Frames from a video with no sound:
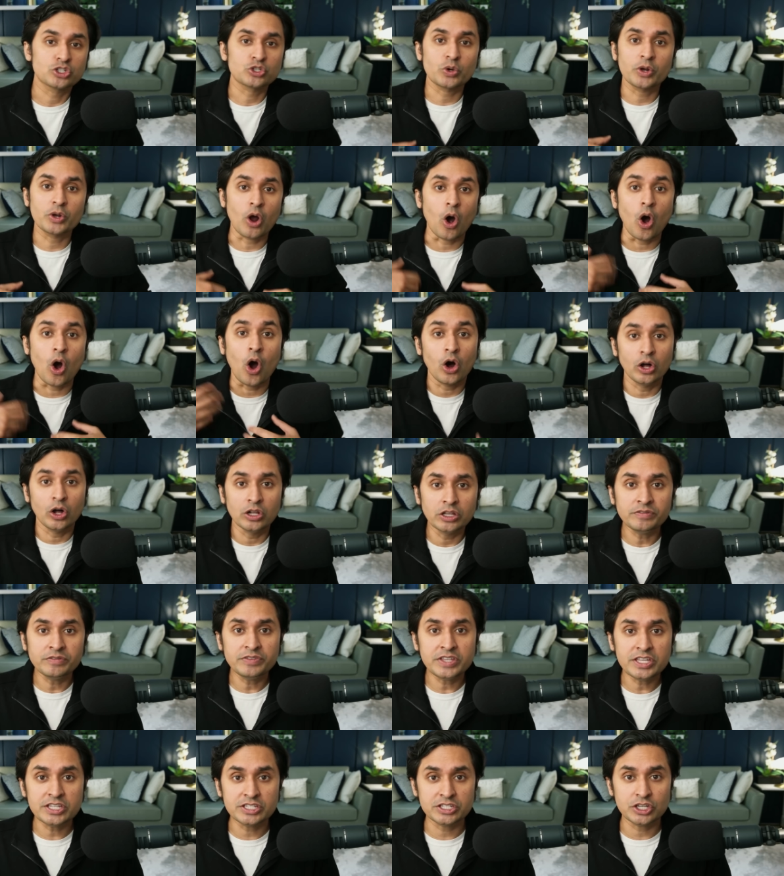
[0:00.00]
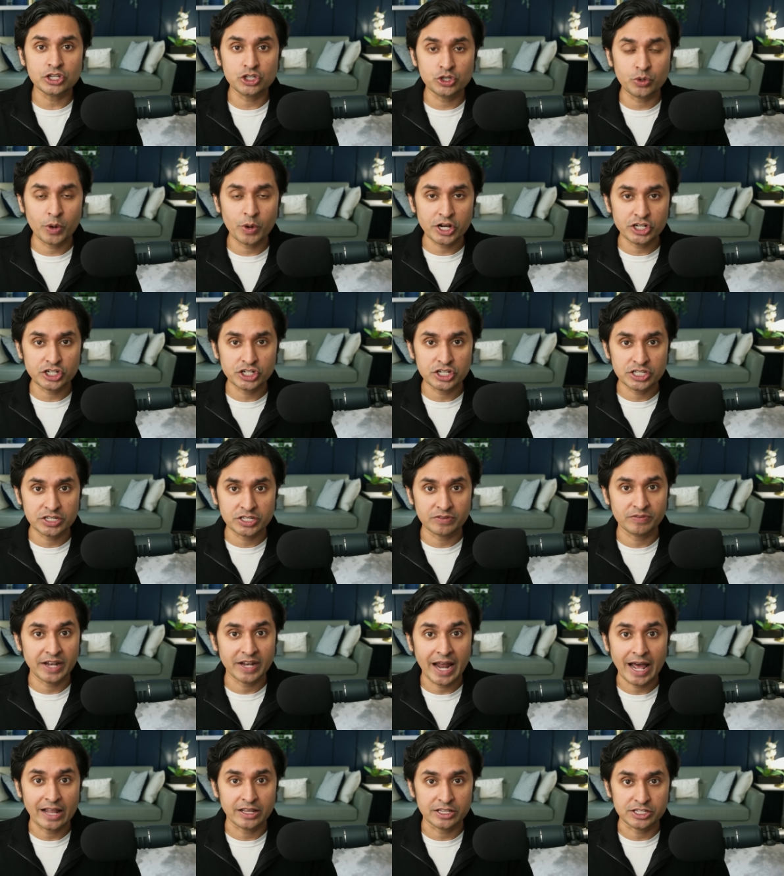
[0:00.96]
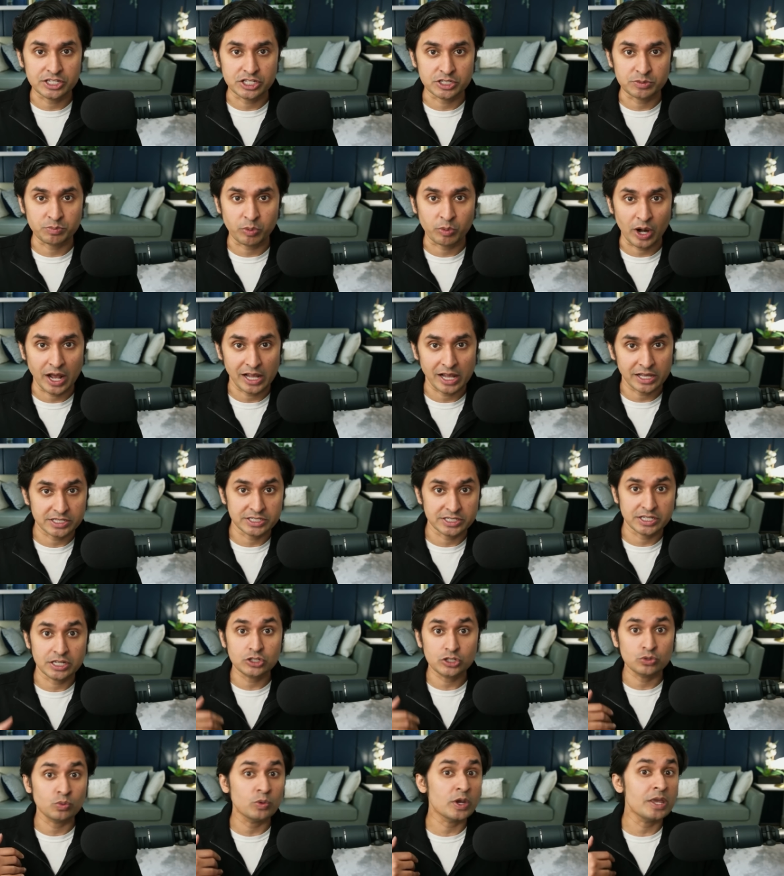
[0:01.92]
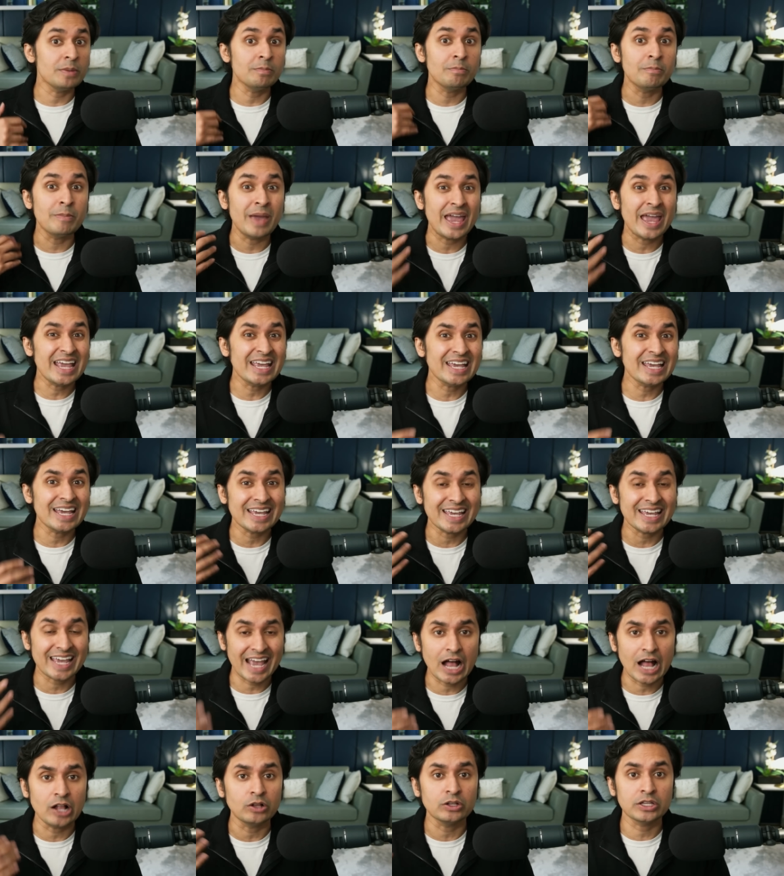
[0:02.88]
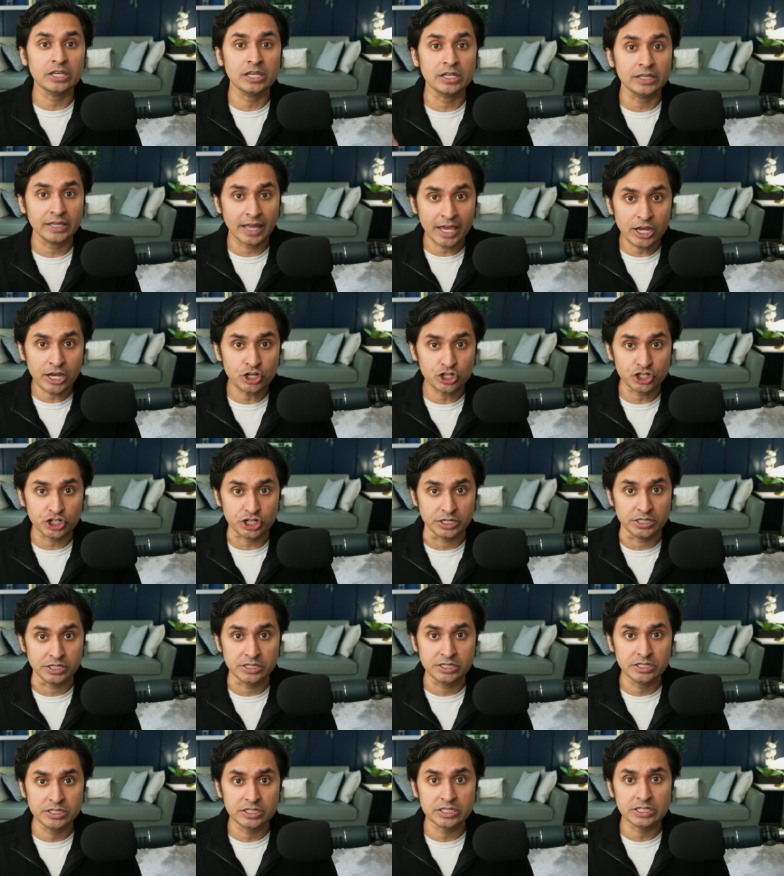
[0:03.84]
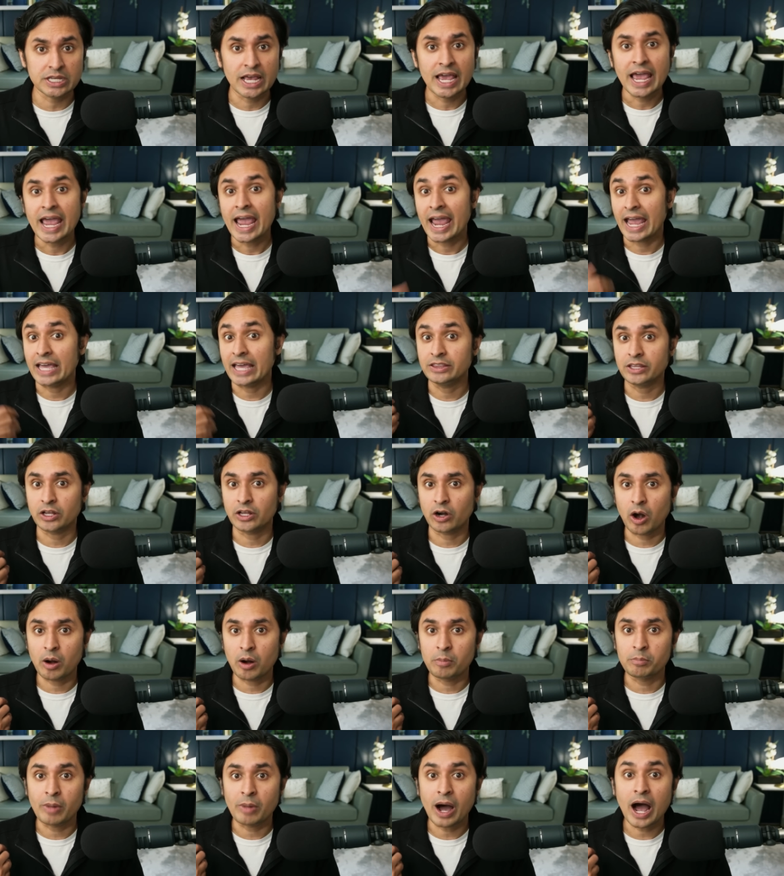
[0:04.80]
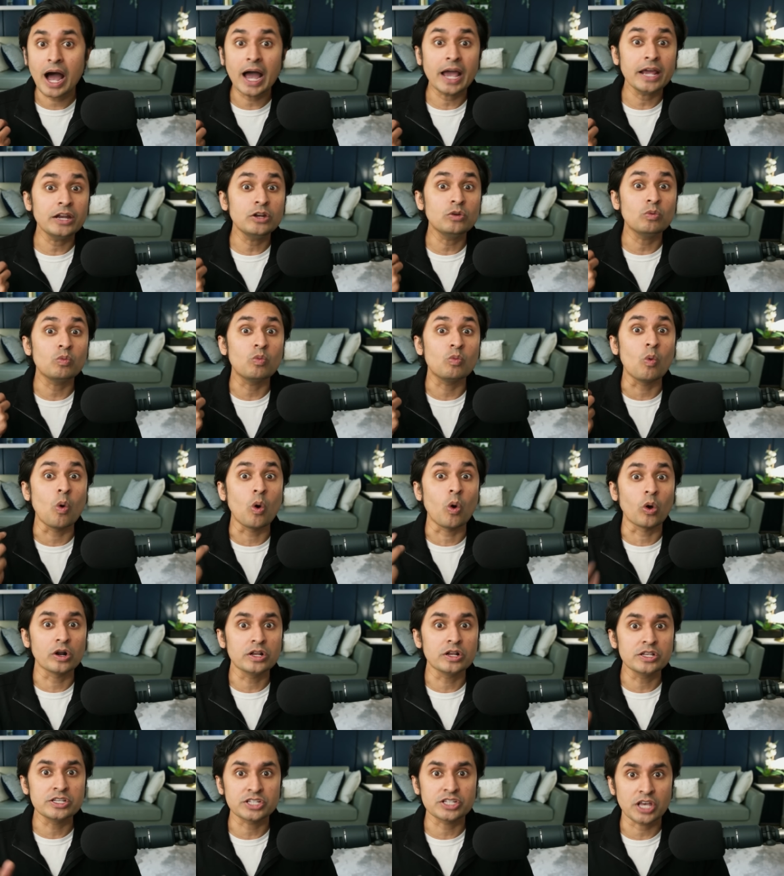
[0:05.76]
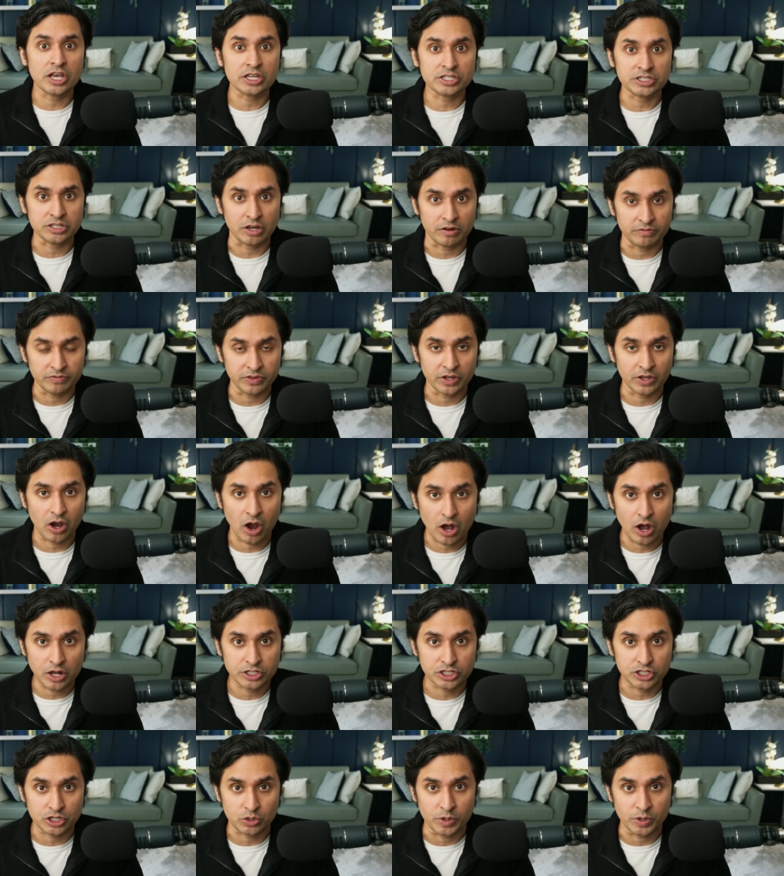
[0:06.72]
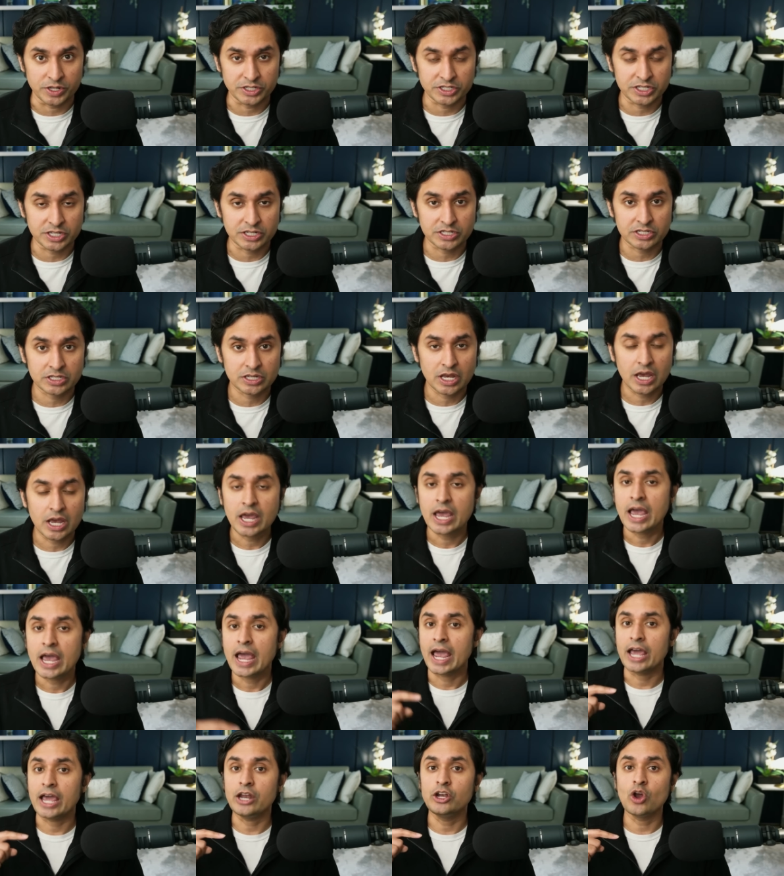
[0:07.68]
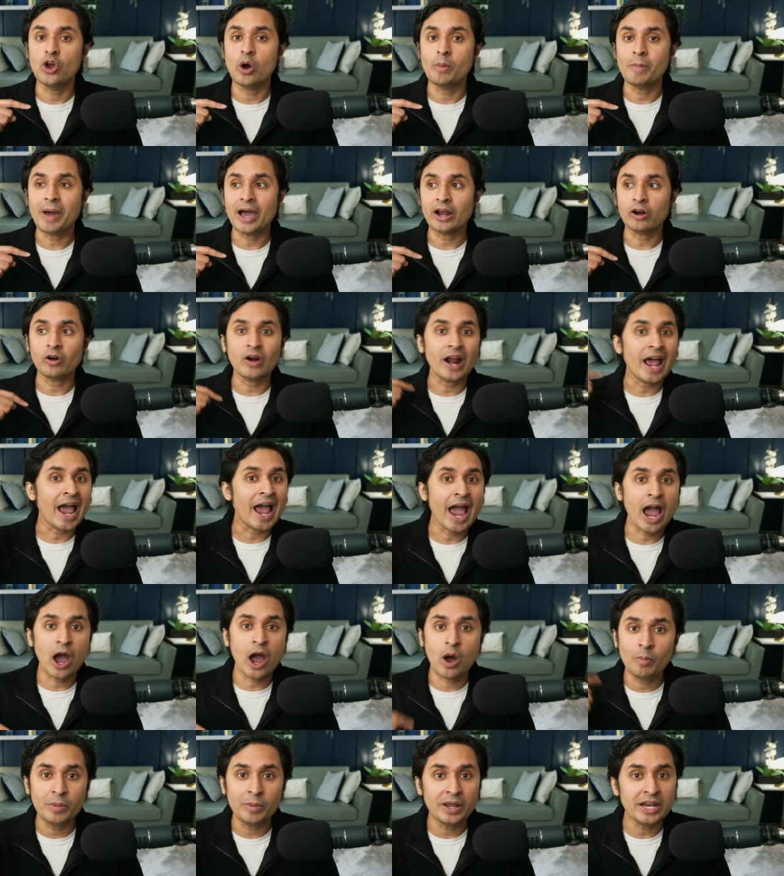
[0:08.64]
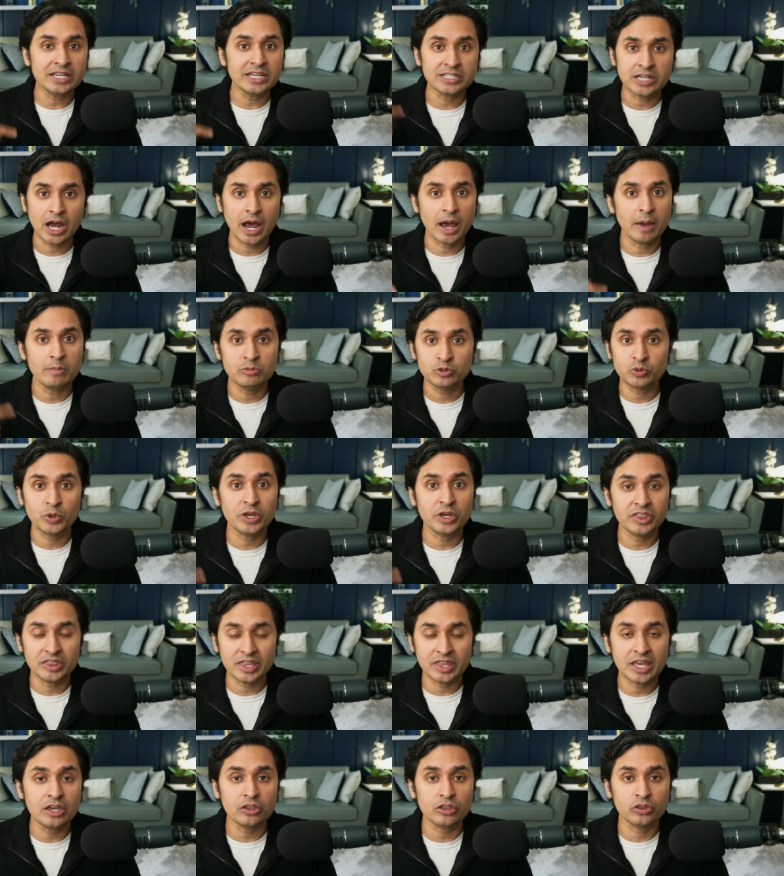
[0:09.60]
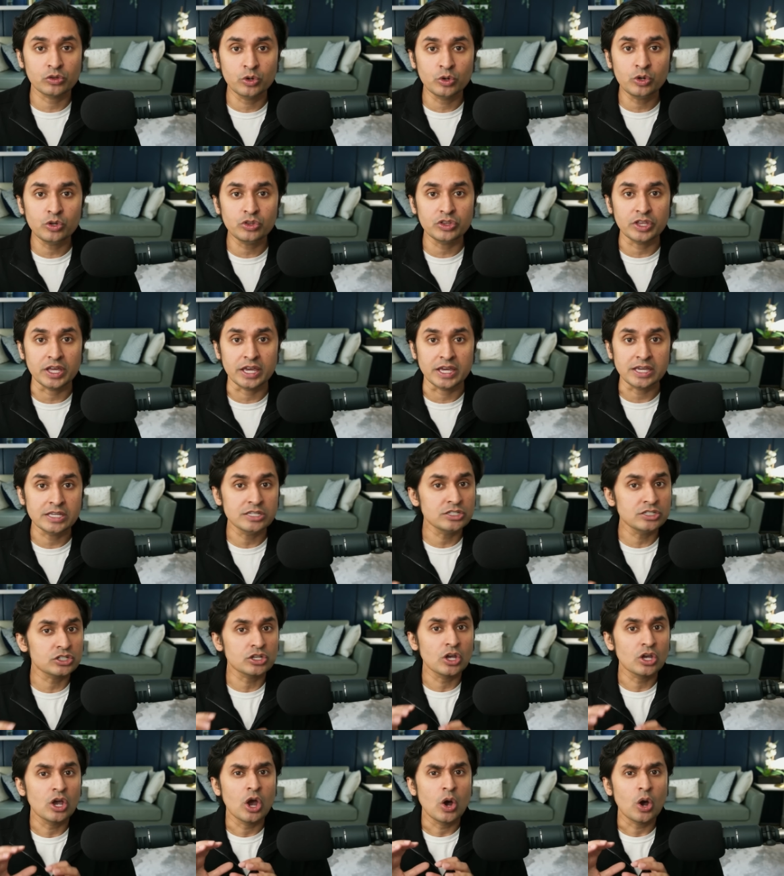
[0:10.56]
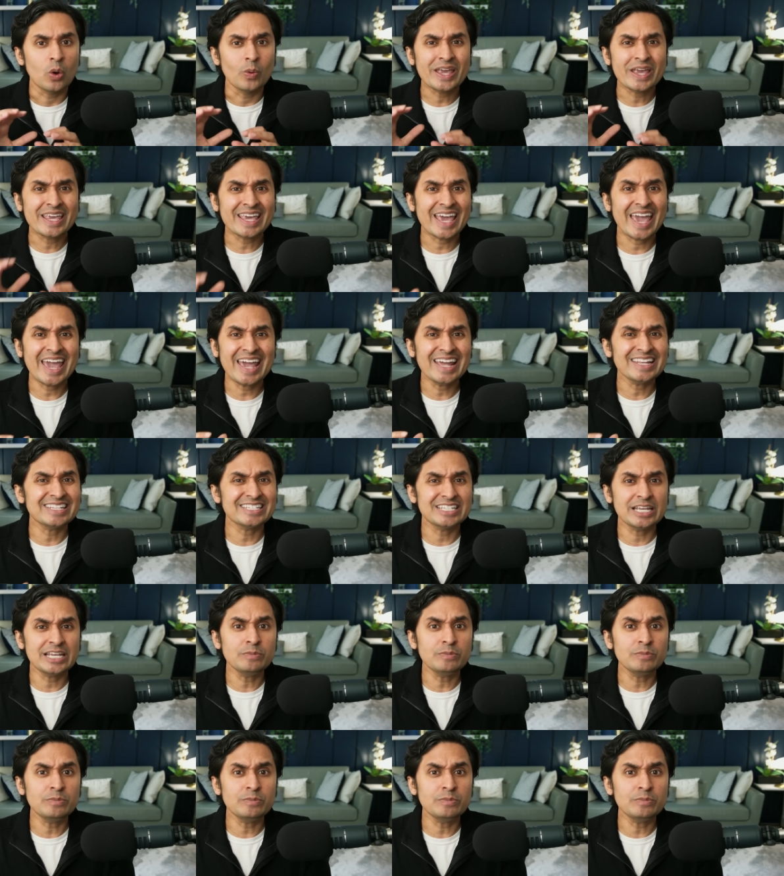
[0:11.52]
in all of these situations of analysis paralysis, we make calculations and then our mind warns us of the consequences. And no matter how many times we think through things, we can't seem